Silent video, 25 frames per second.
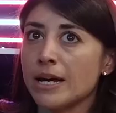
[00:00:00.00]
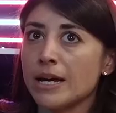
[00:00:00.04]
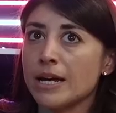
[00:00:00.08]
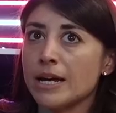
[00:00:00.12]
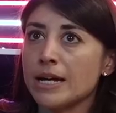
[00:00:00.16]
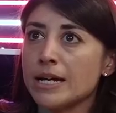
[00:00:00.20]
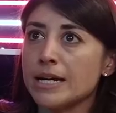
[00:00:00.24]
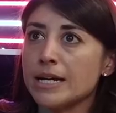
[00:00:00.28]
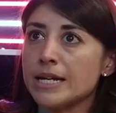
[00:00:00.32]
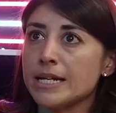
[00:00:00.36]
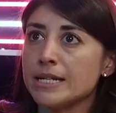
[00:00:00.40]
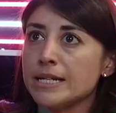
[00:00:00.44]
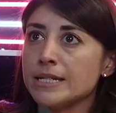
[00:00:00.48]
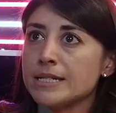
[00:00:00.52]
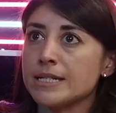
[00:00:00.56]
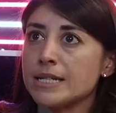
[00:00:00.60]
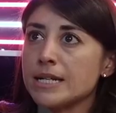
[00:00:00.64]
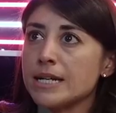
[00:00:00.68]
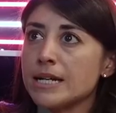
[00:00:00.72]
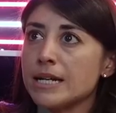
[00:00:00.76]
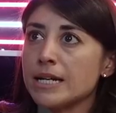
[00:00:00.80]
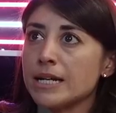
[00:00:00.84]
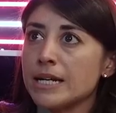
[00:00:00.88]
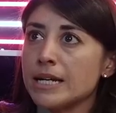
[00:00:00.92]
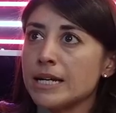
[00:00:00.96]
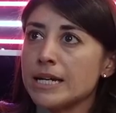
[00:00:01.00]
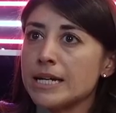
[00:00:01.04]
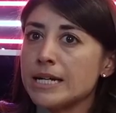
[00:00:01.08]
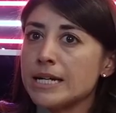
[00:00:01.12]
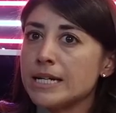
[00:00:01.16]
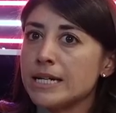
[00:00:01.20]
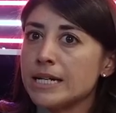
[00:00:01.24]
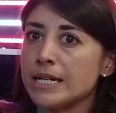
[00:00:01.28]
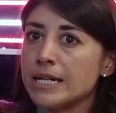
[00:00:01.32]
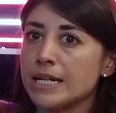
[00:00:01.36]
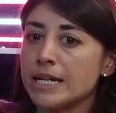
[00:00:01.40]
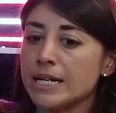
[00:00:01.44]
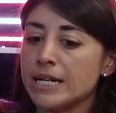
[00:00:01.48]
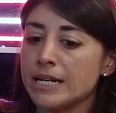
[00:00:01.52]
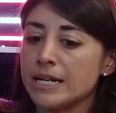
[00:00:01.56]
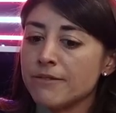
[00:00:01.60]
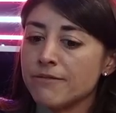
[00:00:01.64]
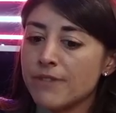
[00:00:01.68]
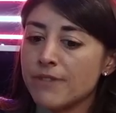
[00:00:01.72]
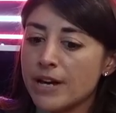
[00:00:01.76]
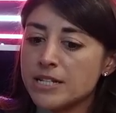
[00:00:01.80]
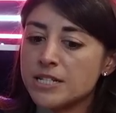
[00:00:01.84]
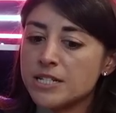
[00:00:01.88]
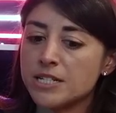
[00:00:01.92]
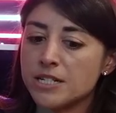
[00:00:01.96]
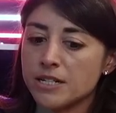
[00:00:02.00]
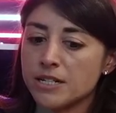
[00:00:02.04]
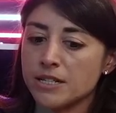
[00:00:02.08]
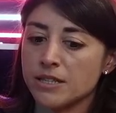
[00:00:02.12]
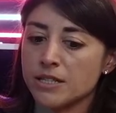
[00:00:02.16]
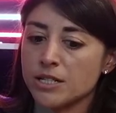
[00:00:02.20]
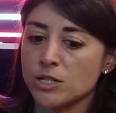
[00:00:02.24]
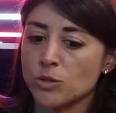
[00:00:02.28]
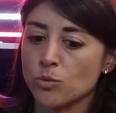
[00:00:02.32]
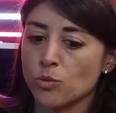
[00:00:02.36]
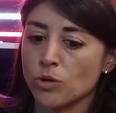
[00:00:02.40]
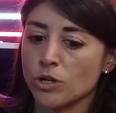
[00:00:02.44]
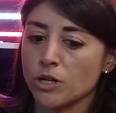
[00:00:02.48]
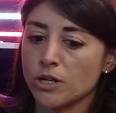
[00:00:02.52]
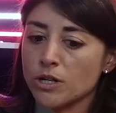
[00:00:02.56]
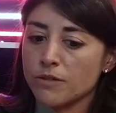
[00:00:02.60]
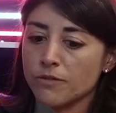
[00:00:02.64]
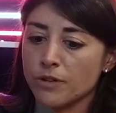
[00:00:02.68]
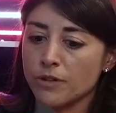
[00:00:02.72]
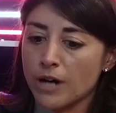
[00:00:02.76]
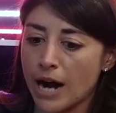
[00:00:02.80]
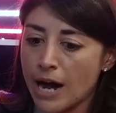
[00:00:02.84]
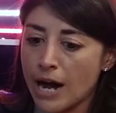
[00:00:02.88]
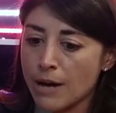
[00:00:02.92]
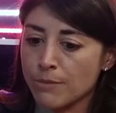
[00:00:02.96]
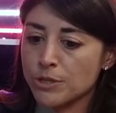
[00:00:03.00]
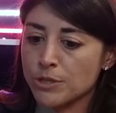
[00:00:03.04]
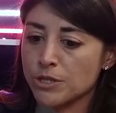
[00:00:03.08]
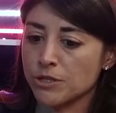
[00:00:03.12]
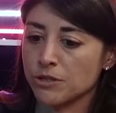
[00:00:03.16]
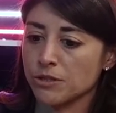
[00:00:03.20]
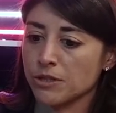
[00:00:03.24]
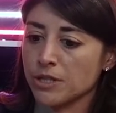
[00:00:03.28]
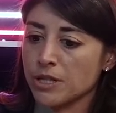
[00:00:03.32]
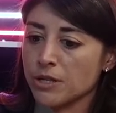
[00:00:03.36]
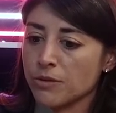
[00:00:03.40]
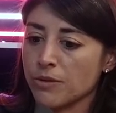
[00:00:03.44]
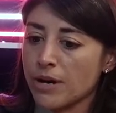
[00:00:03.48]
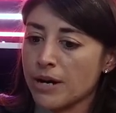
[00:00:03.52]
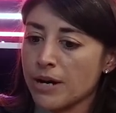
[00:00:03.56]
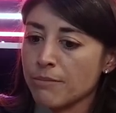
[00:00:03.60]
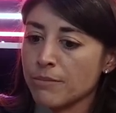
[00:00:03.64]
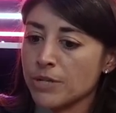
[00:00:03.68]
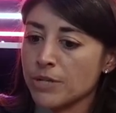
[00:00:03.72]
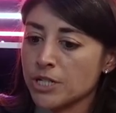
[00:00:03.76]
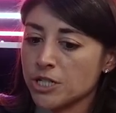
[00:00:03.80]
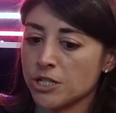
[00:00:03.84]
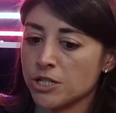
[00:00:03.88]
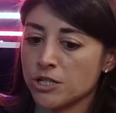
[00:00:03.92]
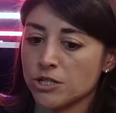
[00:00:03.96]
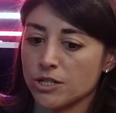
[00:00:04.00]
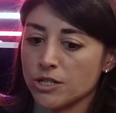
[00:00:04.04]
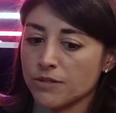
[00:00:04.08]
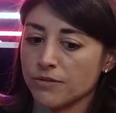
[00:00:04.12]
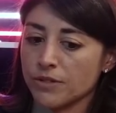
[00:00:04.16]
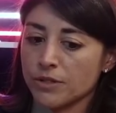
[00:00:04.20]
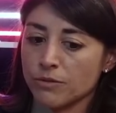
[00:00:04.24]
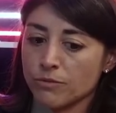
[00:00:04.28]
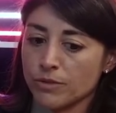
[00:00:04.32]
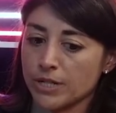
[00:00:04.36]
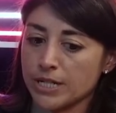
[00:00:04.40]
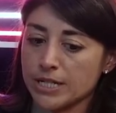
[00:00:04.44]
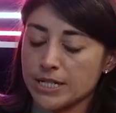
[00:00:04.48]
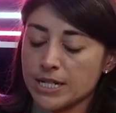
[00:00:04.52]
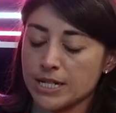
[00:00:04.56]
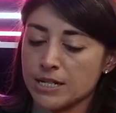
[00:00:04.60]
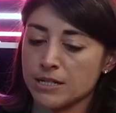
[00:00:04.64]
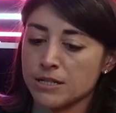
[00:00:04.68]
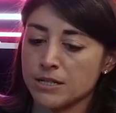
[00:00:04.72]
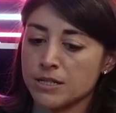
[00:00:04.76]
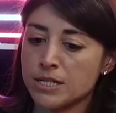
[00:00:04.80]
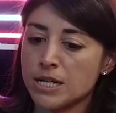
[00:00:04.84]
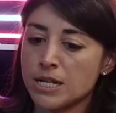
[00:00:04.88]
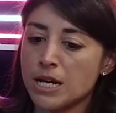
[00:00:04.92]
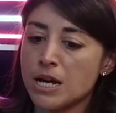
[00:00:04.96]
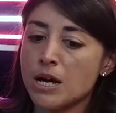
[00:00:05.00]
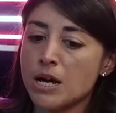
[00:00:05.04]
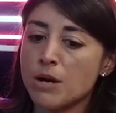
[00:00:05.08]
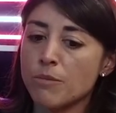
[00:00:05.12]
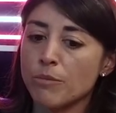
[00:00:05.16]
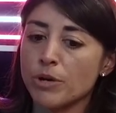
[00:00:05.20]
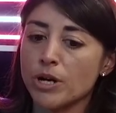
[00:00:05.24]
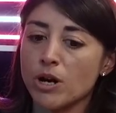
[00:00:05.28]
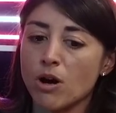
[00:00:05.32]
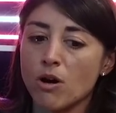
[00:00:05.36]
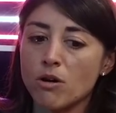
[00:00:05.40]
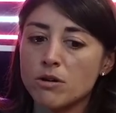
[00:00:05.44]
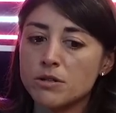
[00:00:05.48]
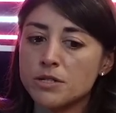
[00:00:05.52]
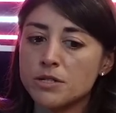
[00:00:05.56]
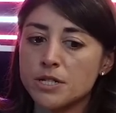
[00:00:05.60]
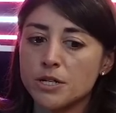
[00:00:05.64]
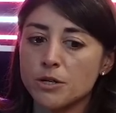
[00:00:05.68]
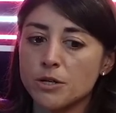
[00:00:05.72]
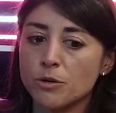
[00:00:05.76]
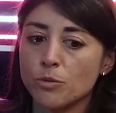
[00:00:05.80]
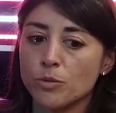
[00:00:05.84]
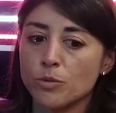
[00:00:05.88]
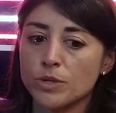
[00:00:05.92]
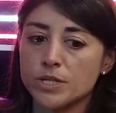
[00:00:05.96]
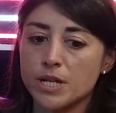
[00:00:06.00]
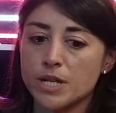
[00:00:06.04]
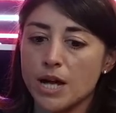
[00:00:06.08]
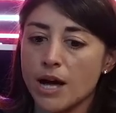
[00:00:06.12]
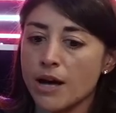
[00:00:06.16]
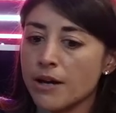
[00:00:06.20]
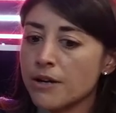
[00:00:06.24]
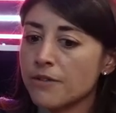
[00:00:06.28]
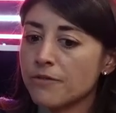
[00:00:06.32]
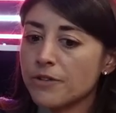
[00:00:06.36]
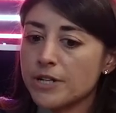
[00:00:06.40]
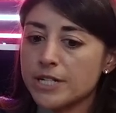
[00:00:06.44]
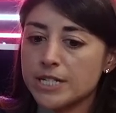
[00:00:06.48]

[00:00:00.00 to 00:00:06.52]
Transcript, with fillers: he's he he invested in this work for absolutely the right mission-driven reasons, but also was unafraid to